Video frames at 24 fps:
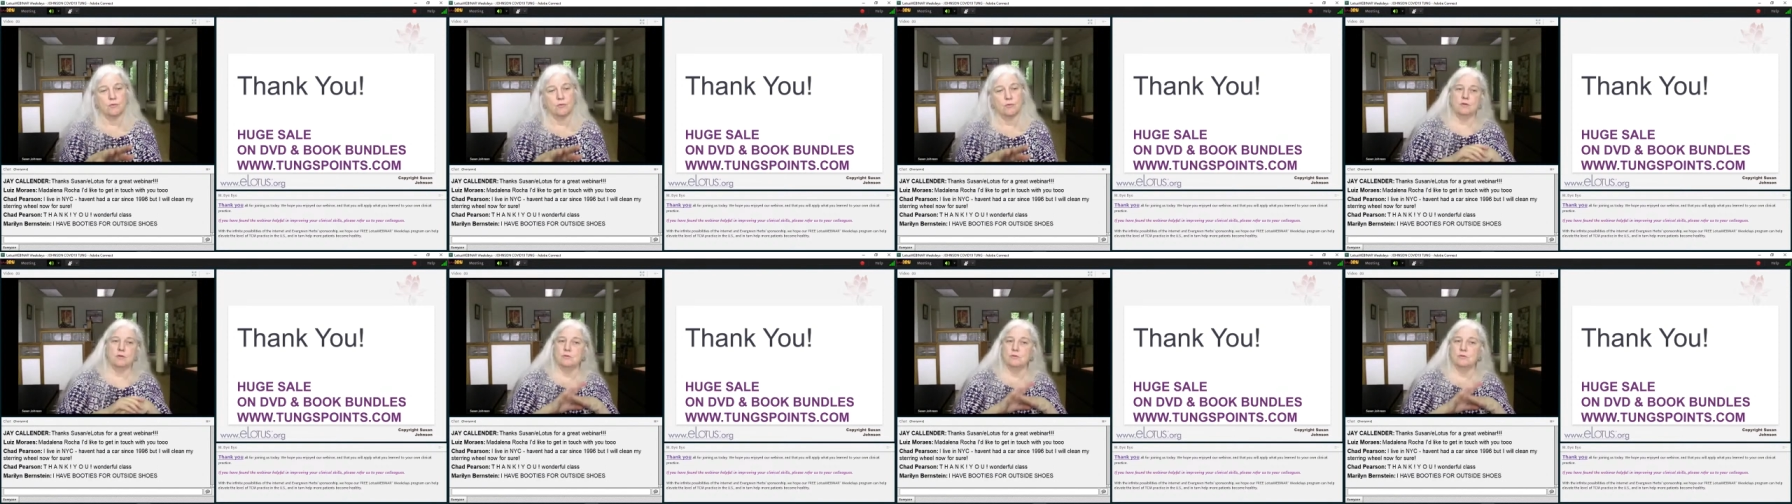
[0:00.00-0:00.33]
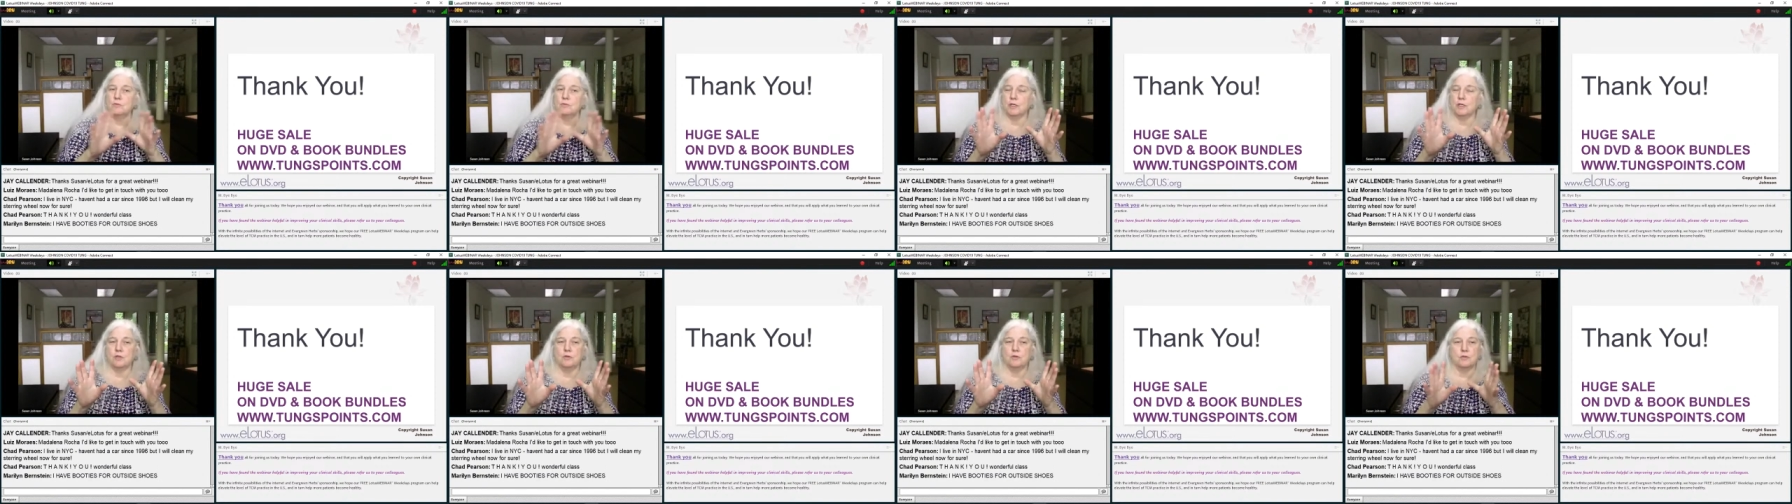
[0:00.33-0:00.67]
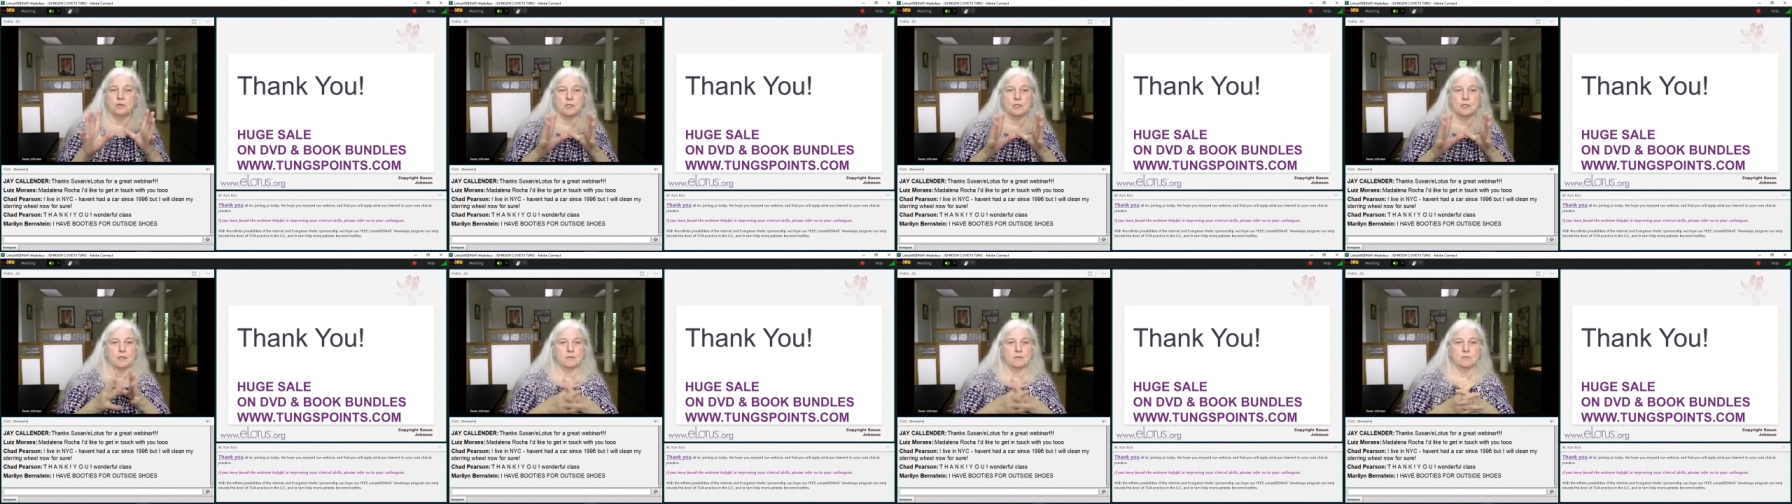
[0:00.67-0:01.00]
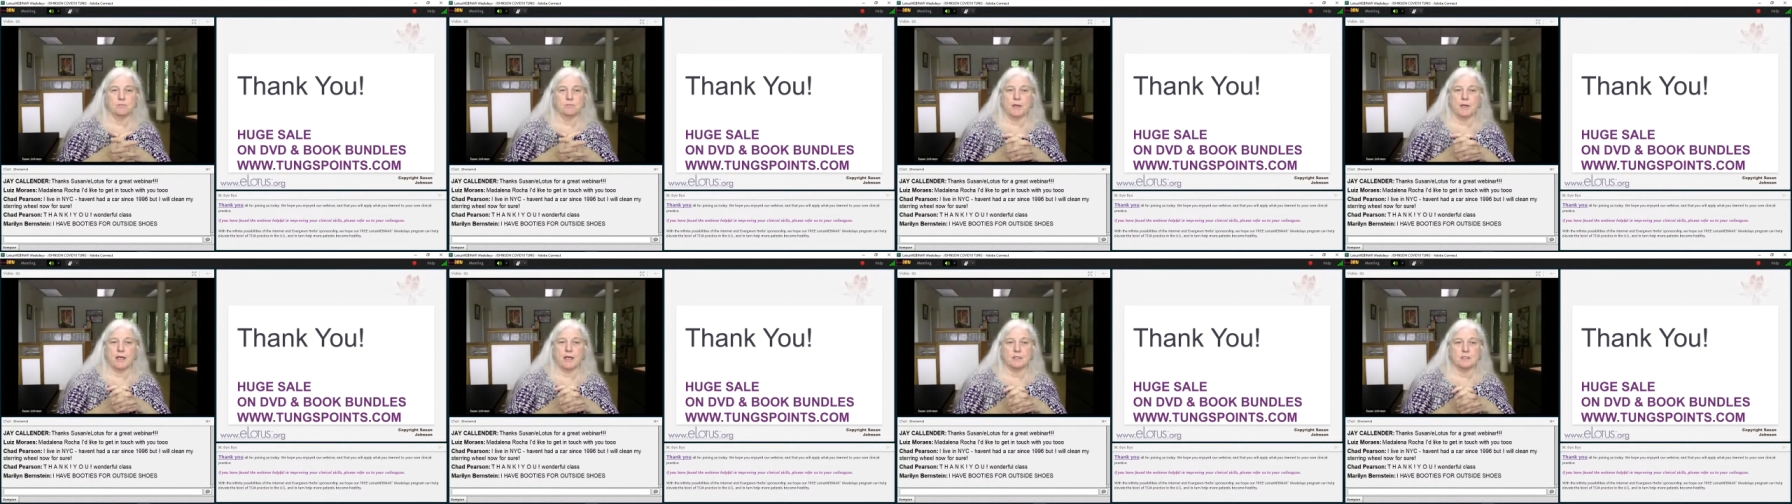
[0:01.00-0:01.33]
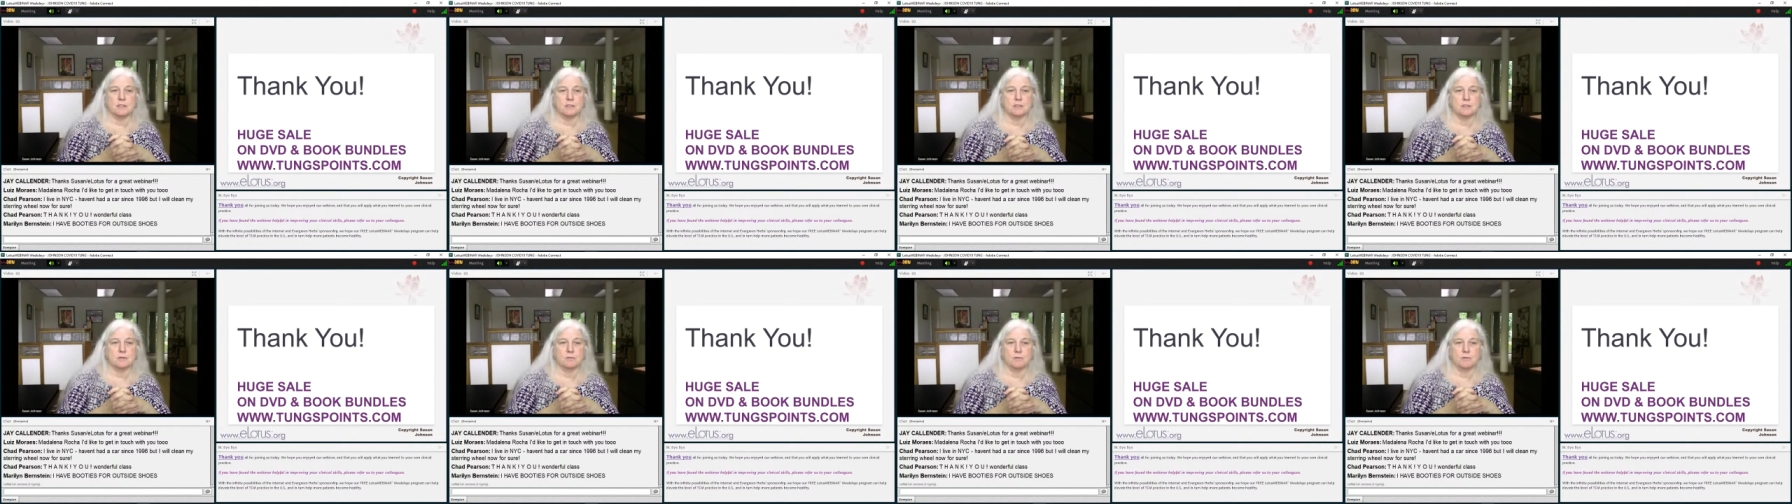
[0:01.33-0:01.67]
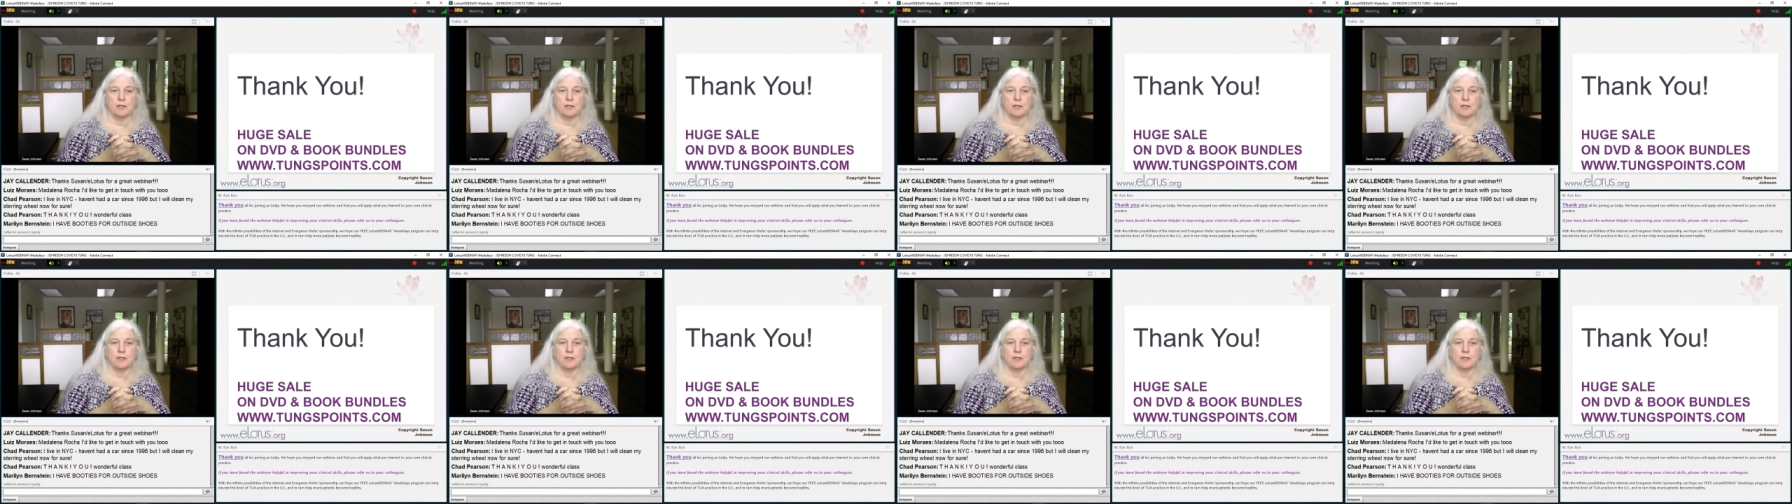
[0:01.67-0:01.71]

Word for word: you do what you think is best.